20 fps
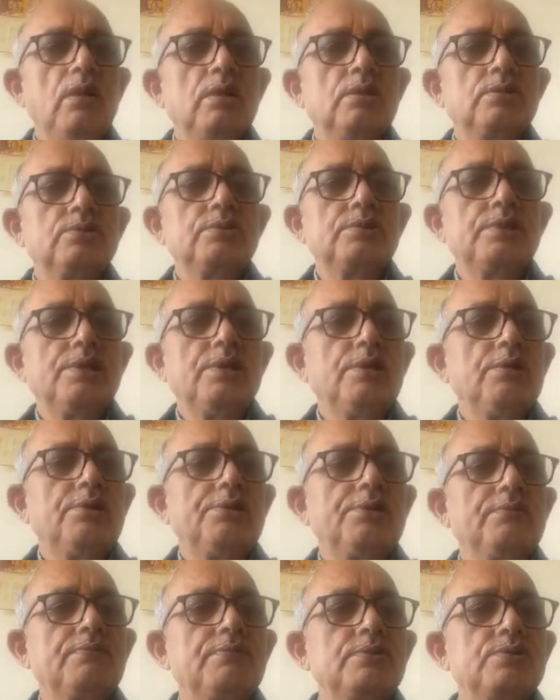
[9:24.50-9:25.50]
So there are a
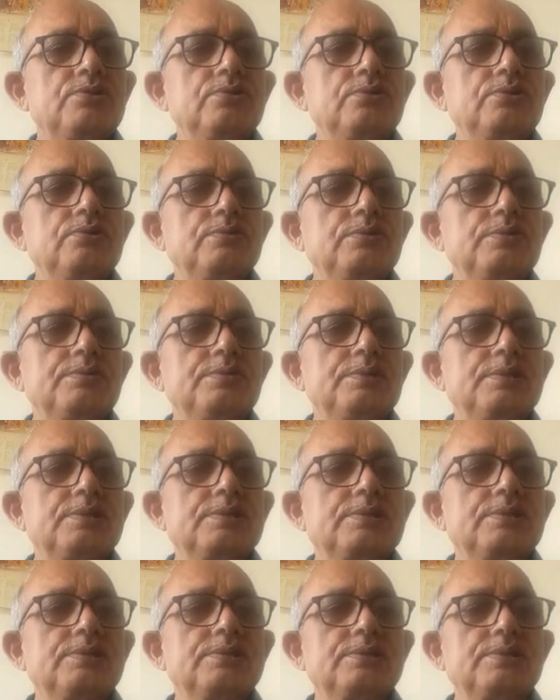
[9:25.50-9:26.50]
lot of issues which we
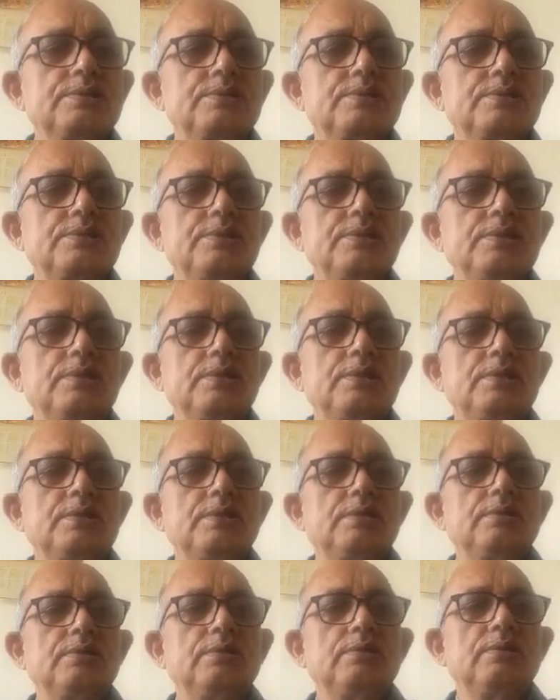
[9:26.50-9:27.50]
discussed yesterday, and
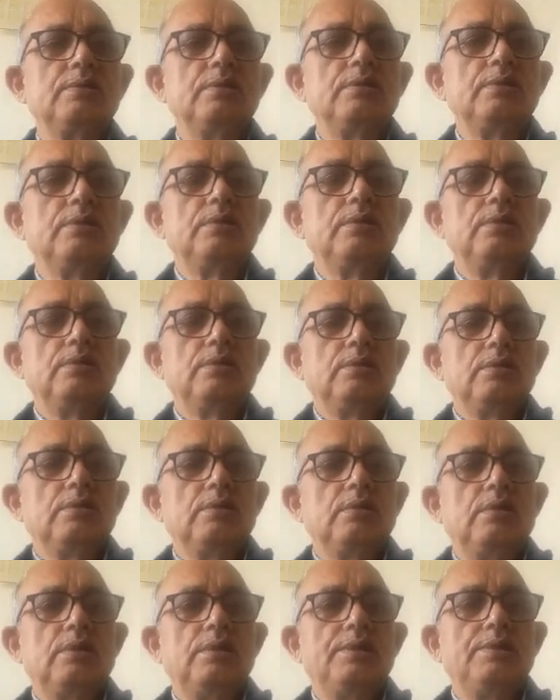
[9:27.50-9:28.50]

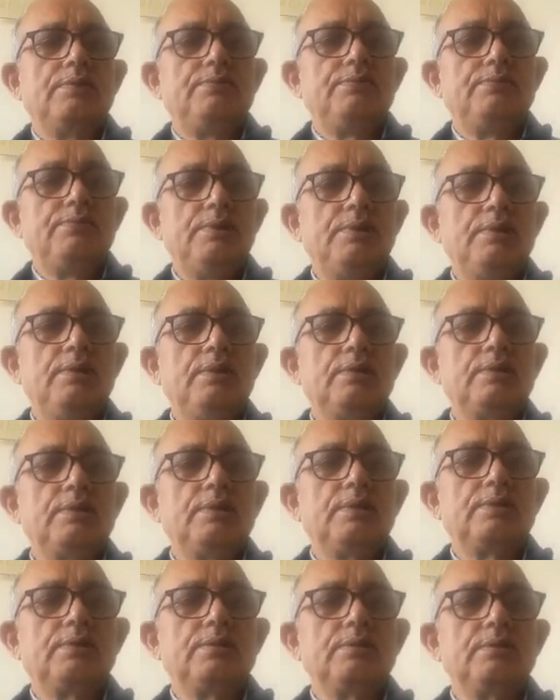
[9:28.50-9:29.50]
I feel
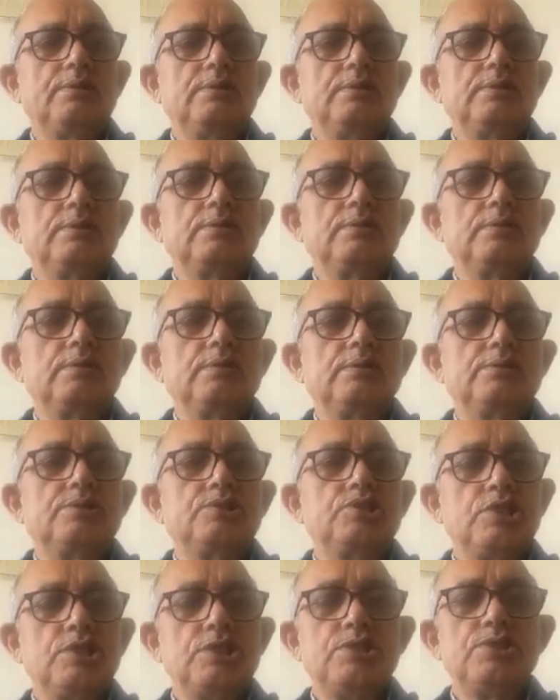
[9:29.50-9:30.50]
that this
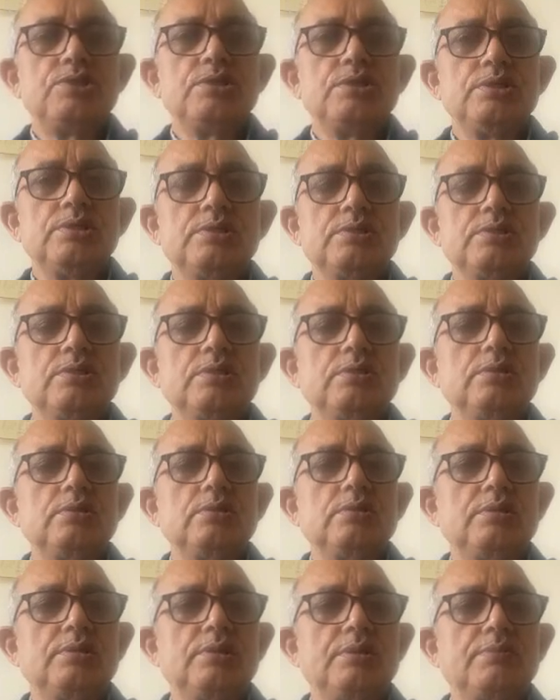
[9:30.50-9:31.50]
change is
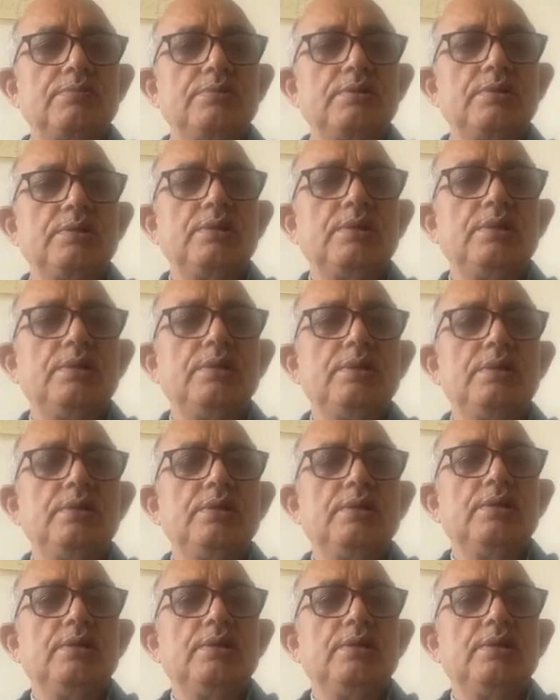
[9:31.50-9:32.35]
definitely